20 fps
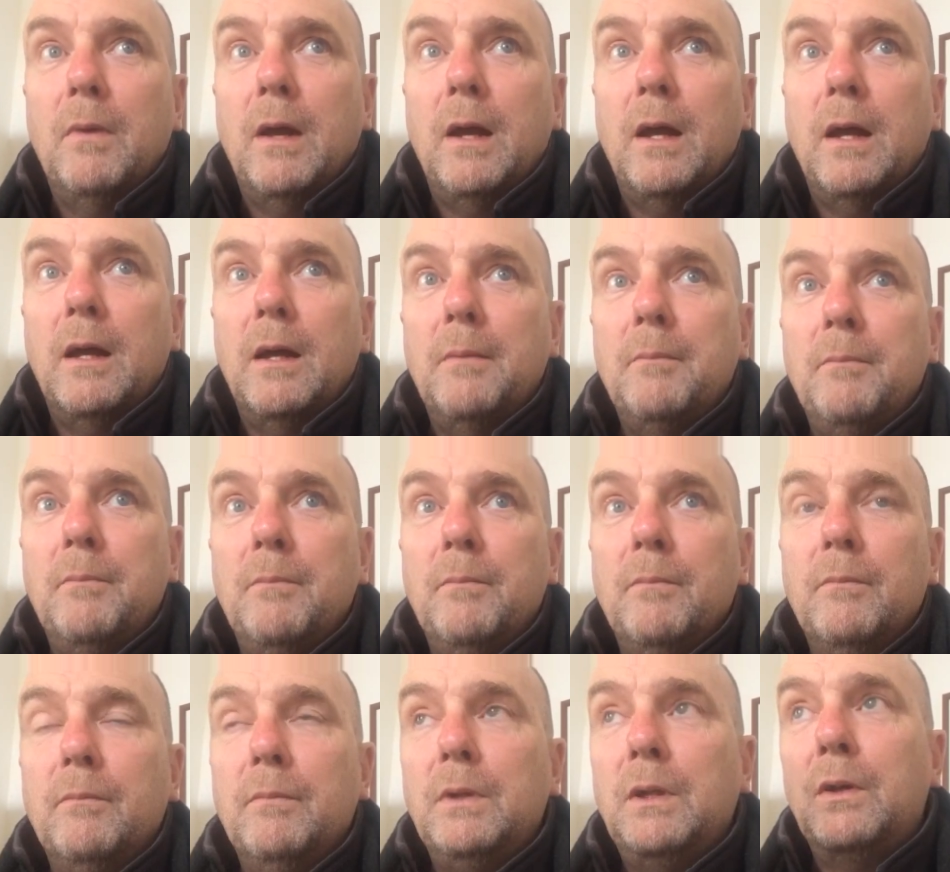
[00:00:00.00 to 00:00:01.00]
Um,
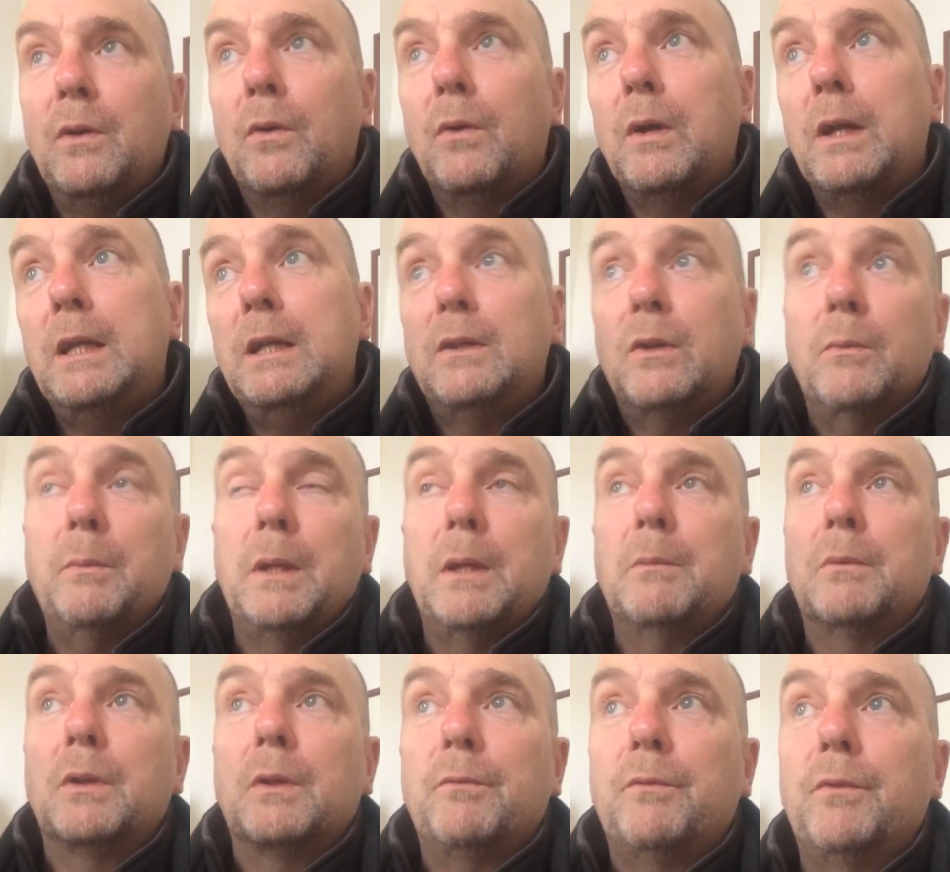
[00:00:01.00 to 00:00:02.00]
you know, he told me
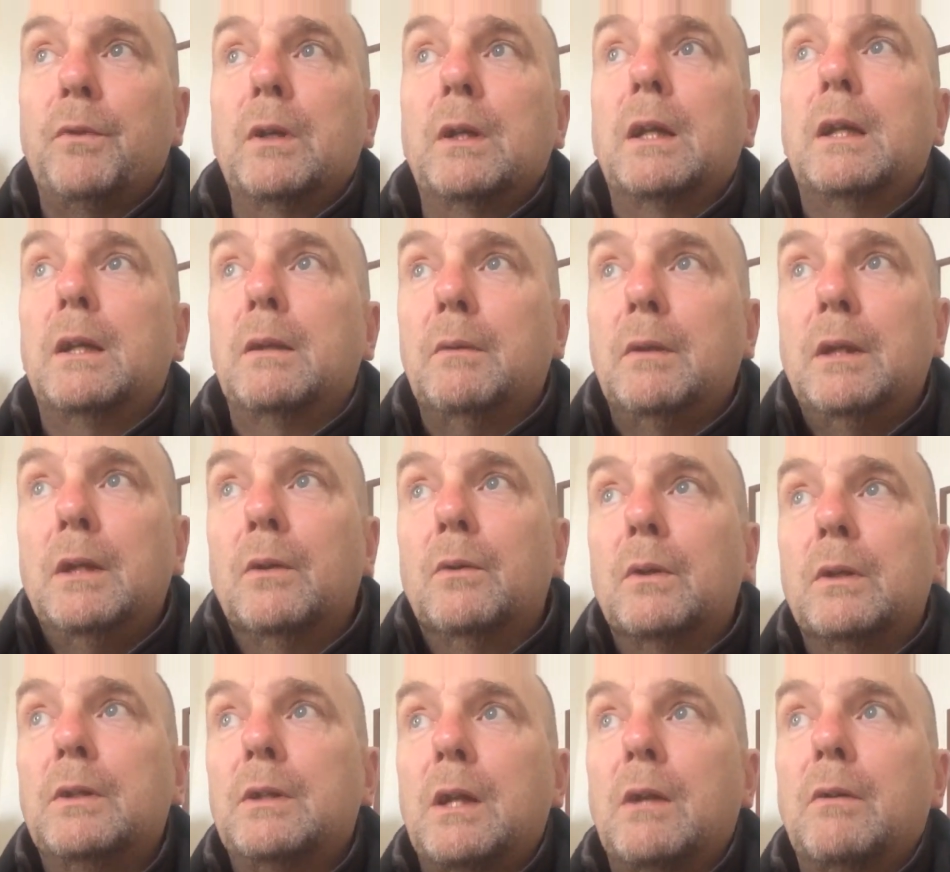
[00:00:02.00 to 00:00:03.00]
he was up for it, and you
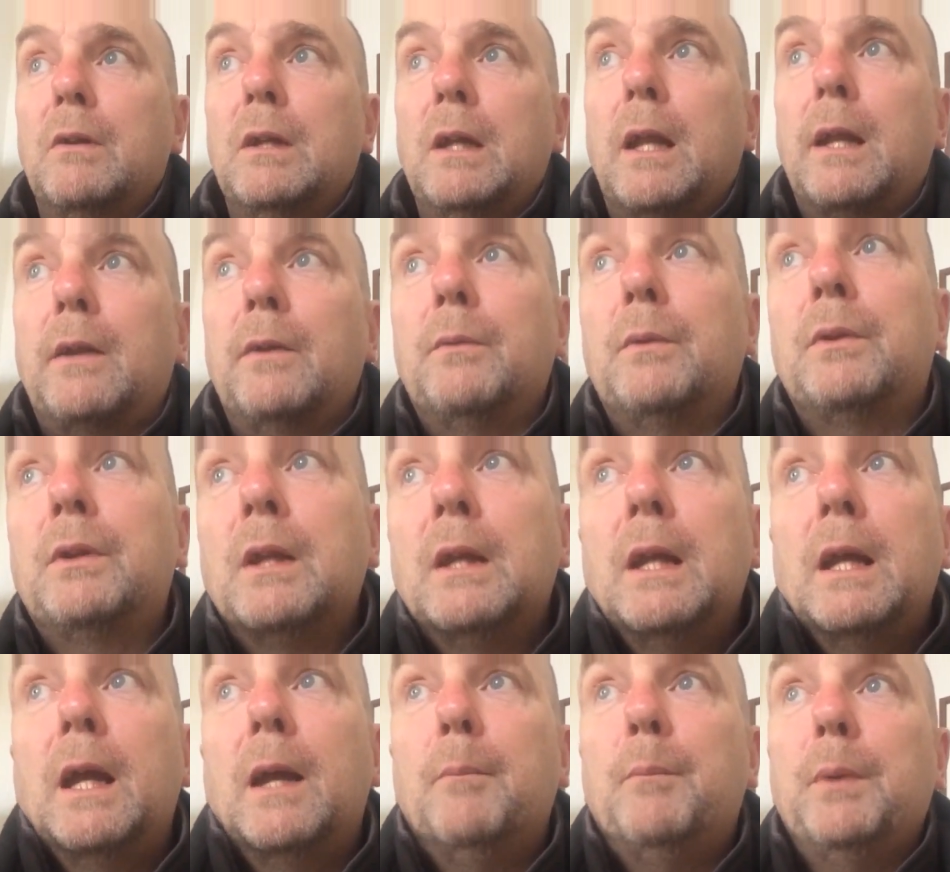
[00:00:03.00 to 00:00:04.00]
know, it sounded like it was
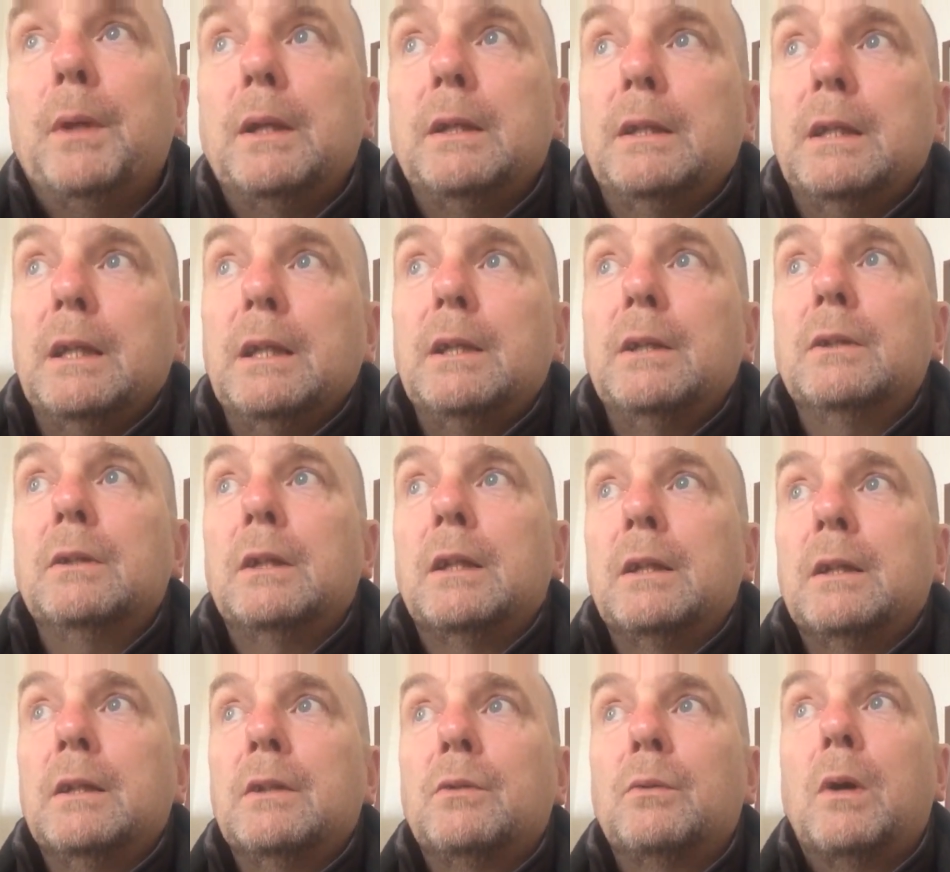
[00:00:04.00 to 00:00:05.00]
a big deal
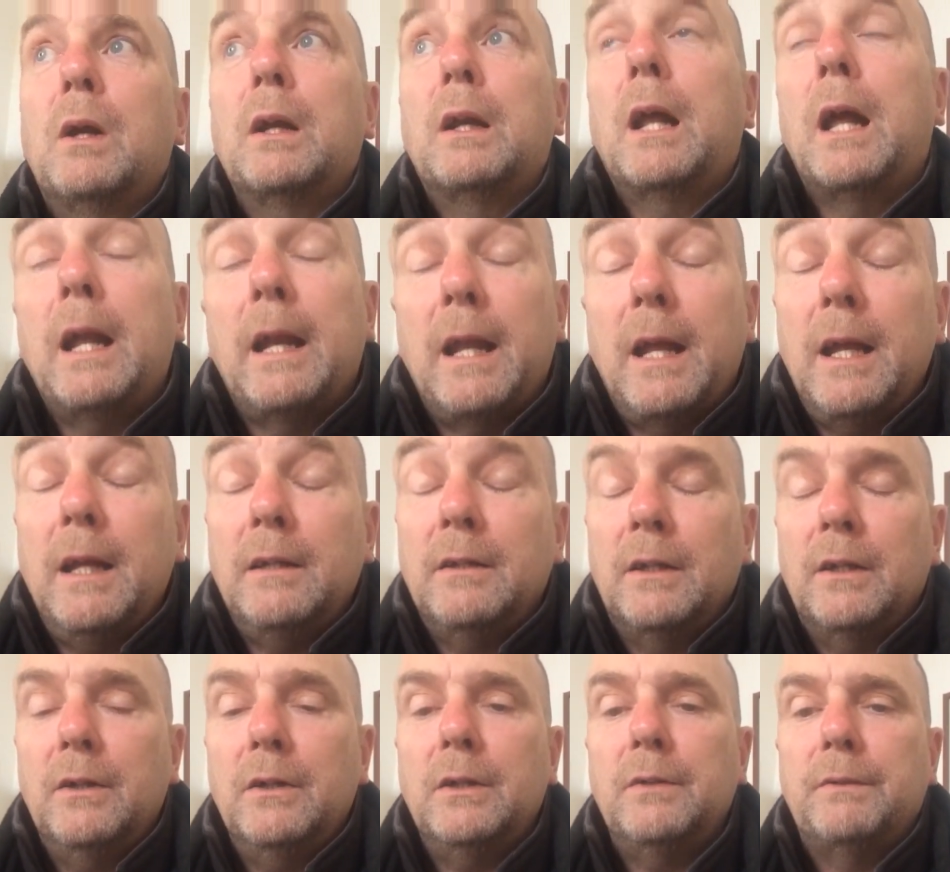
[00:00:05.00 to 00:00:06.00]
and so on. And I
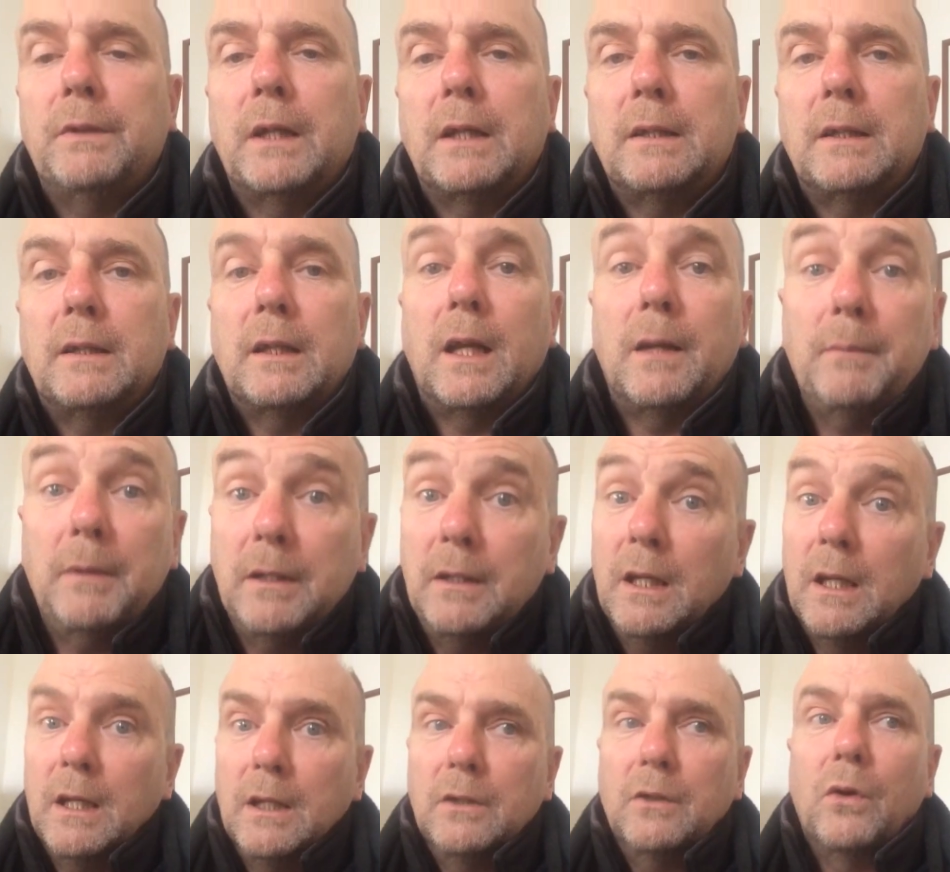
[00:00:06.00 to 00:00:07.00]
hadn't heard of it at the time,
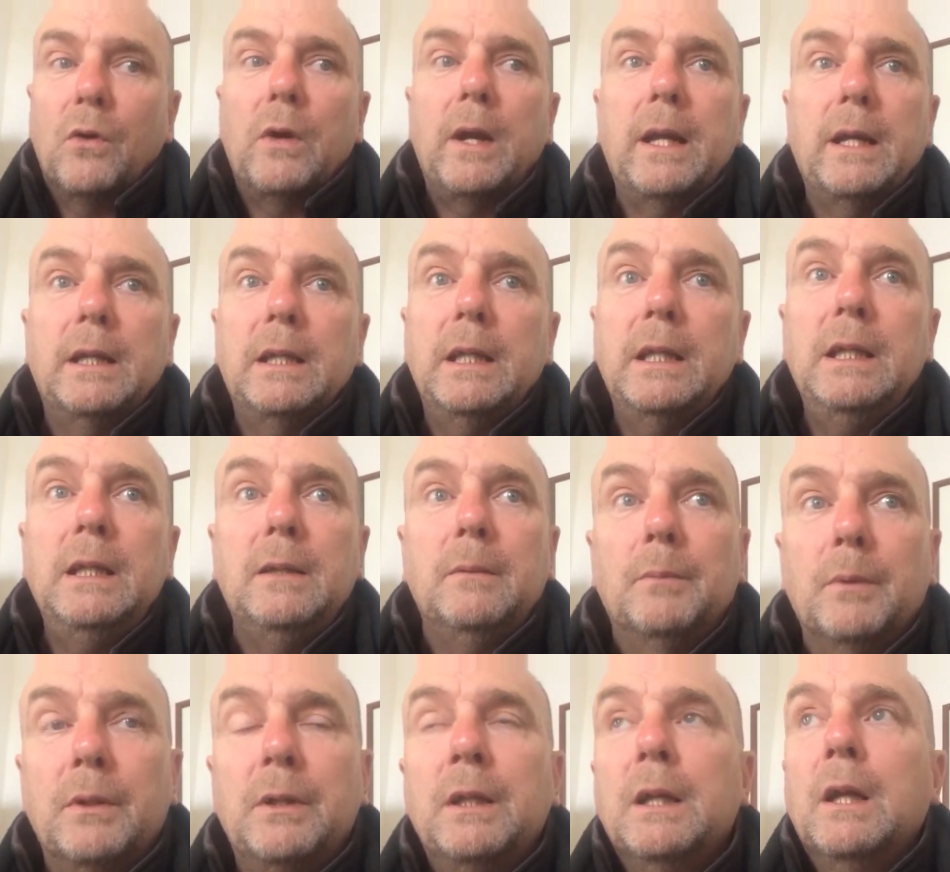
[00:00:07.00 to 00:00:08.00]
and nor had
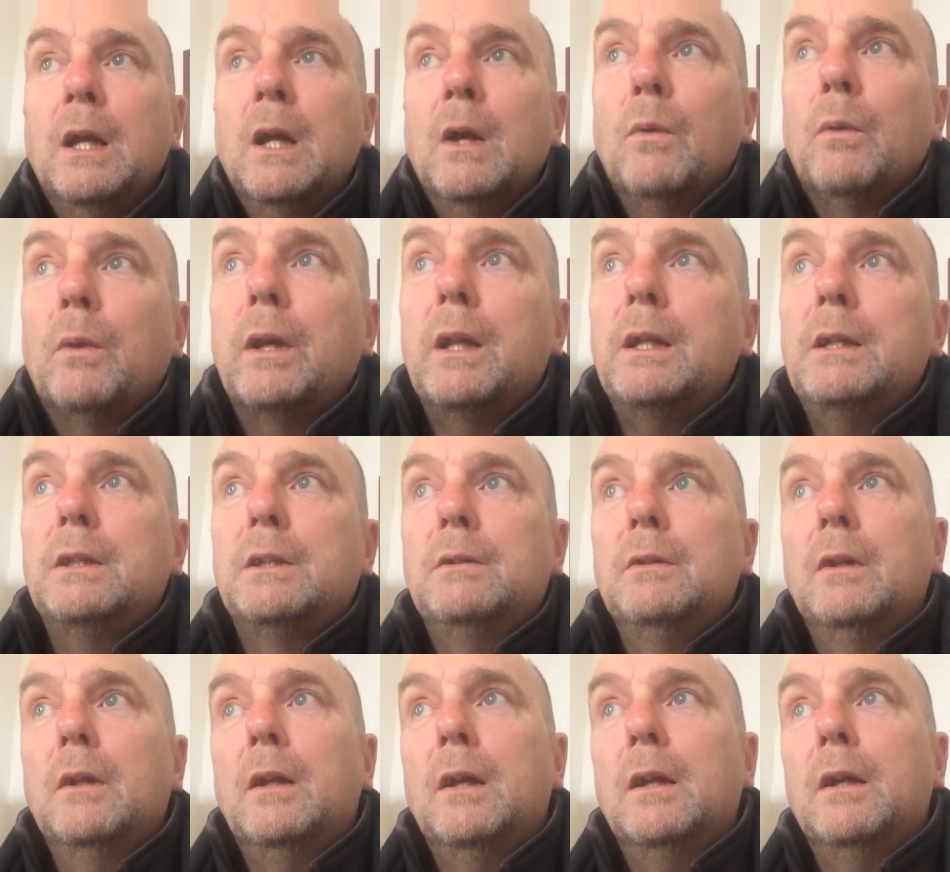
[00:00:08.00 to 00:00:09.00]
he. But when I
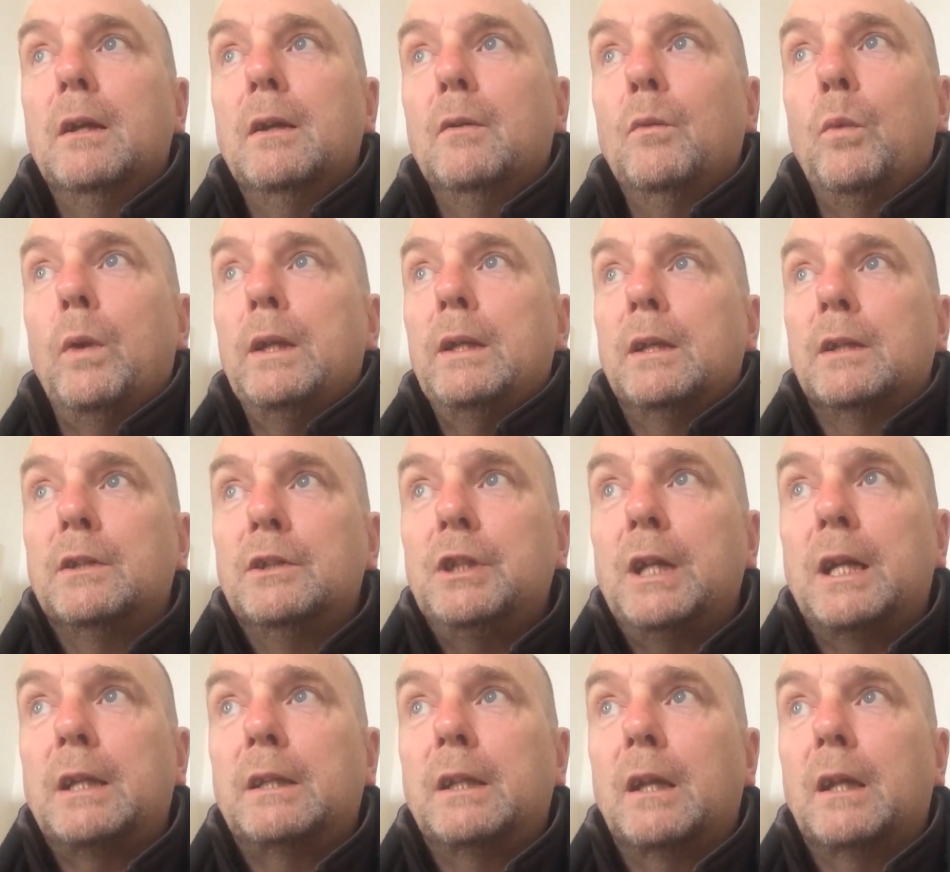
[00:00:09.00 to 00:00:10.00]
uh, went and
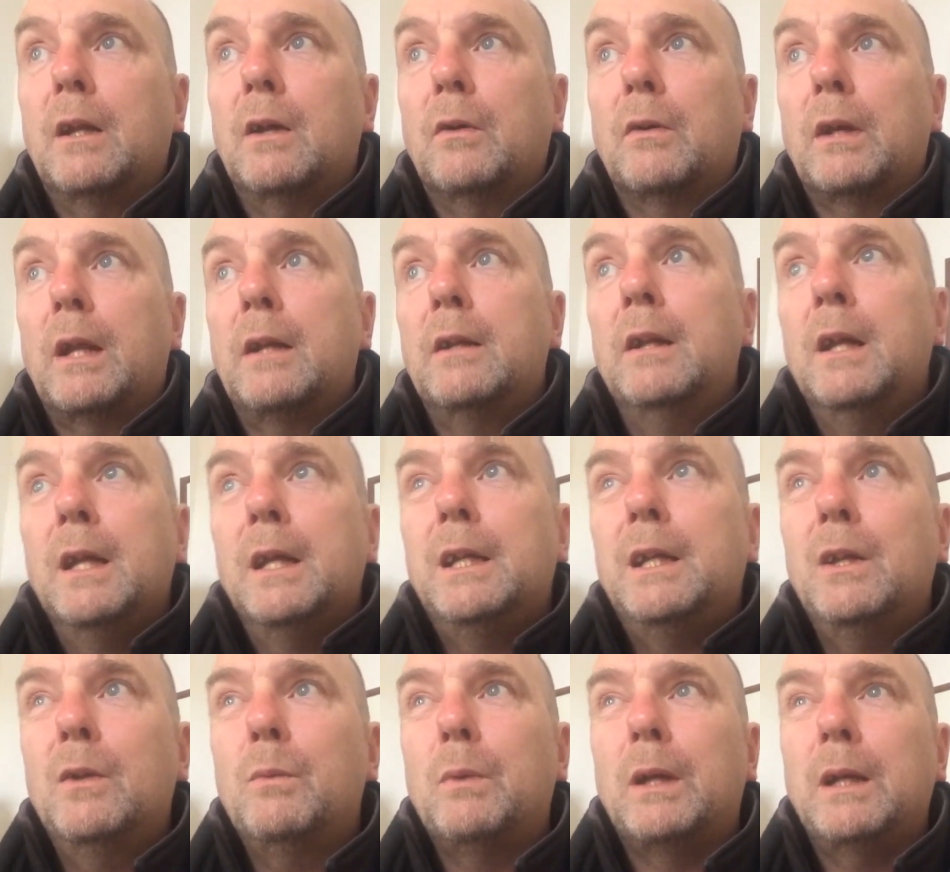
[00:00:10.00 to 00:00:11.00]
checked it out, and
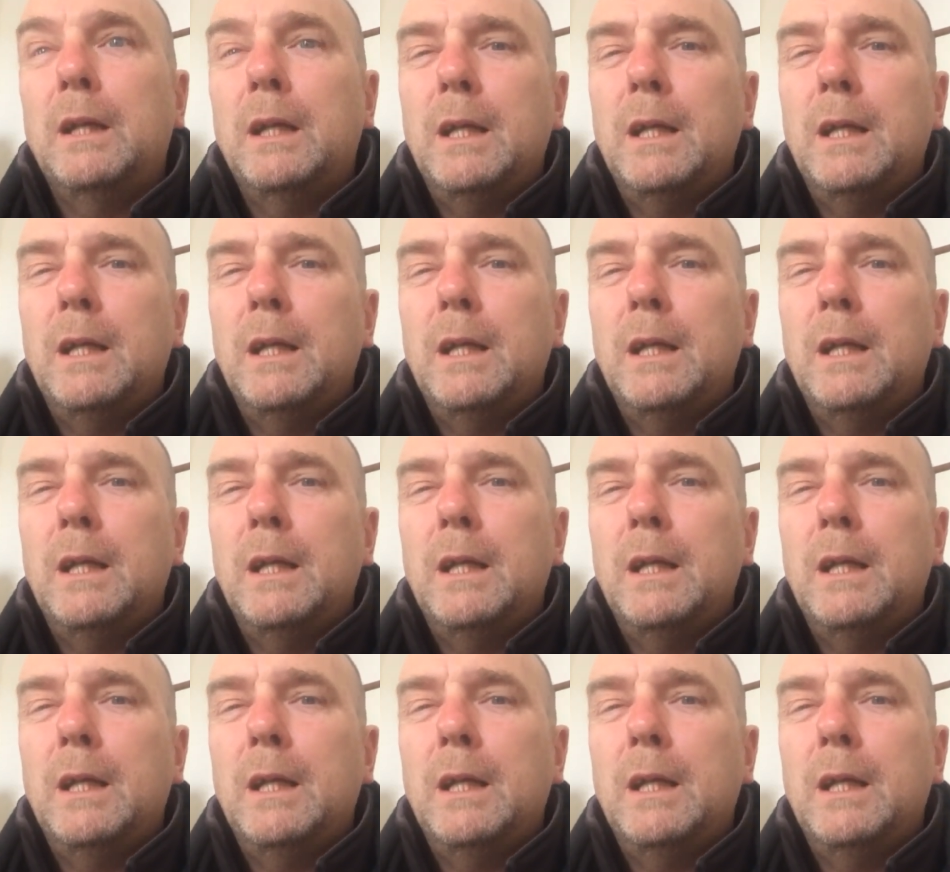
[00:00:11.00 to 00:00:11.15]
you know, with a